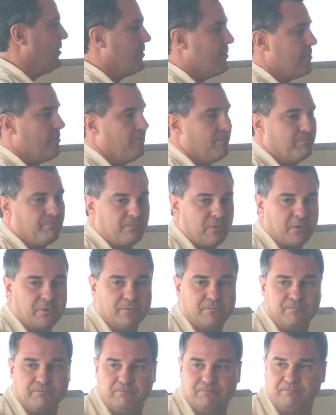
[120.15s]
know,
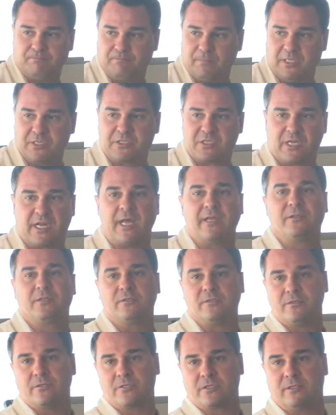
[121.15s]
your
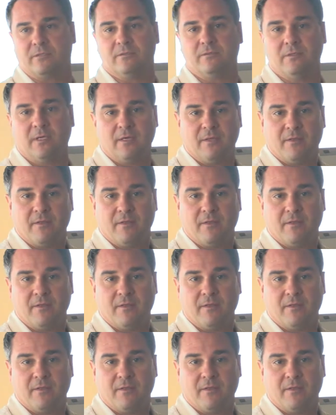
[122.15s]
incidentals, and